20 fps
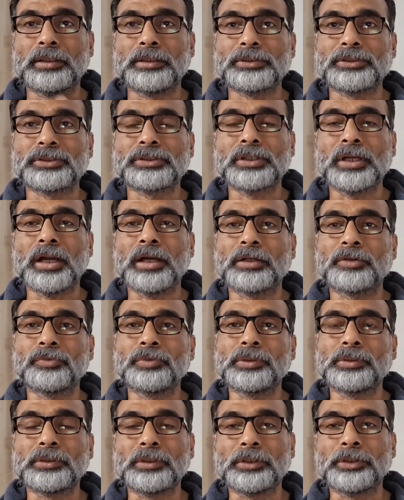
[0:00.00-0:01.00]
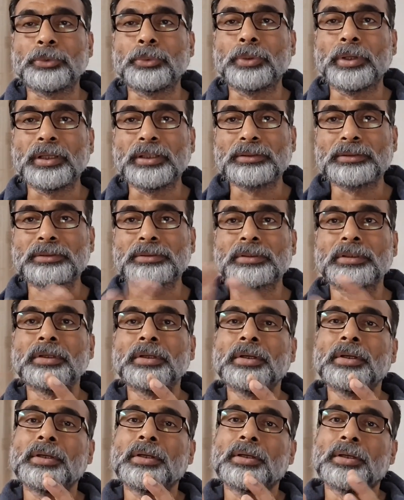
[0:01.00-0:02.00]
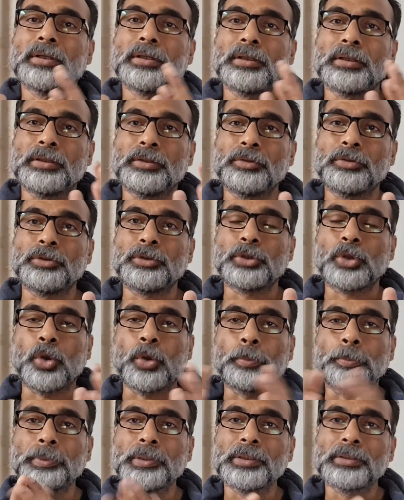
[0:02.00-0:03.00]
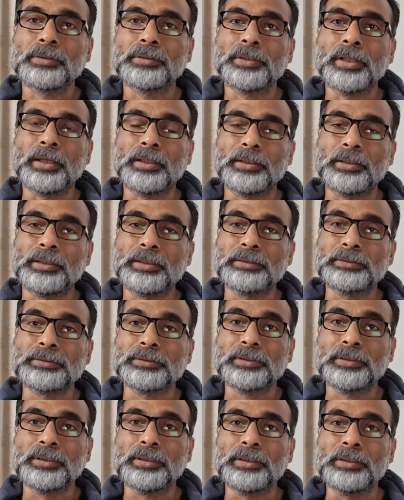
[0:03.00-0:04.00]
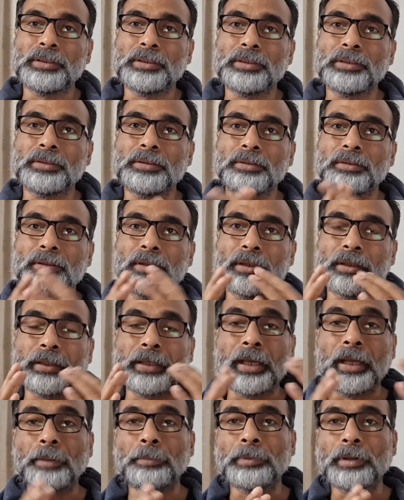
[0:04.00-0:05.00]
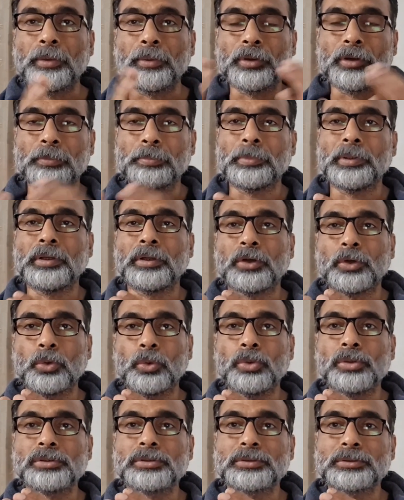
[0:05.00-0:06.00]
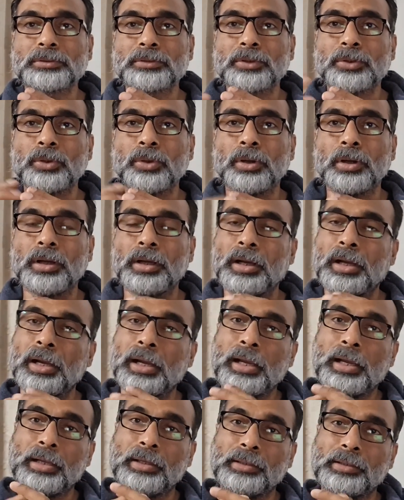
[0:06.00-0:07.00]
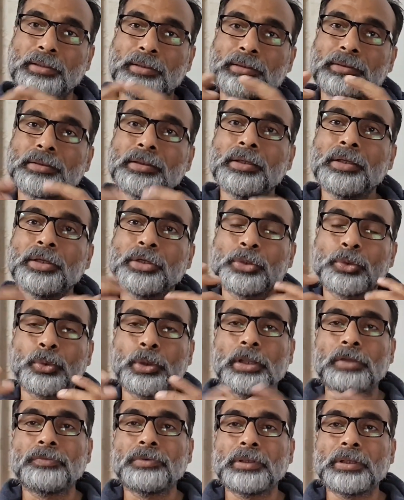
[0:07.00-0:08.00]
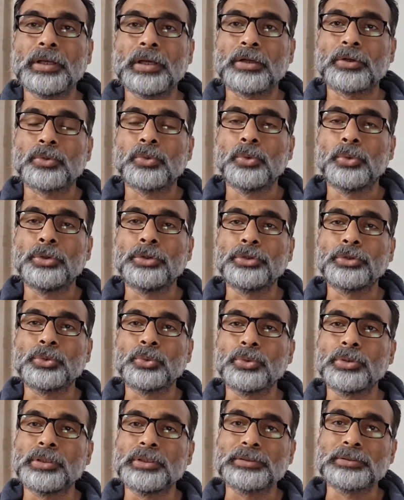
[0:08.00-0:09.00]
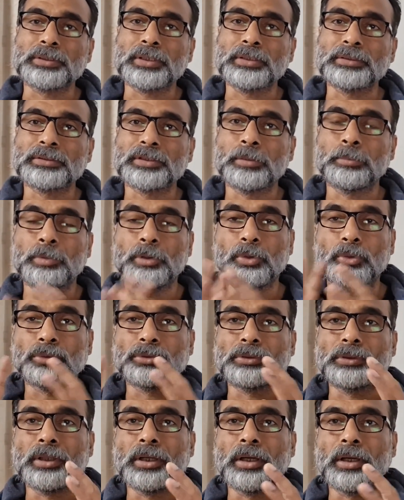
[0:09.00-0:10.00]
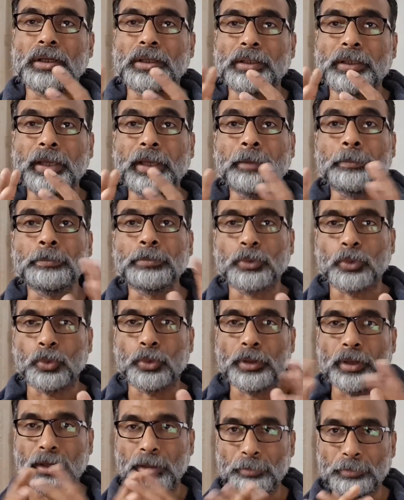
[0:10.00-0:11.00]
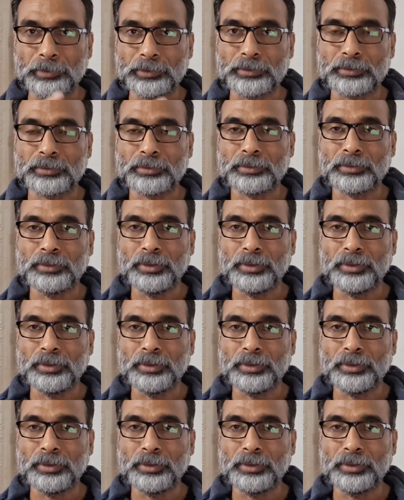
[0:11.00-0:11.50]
start with today's topic, that is the game development roles. And today we are going to discuss about the game programmer.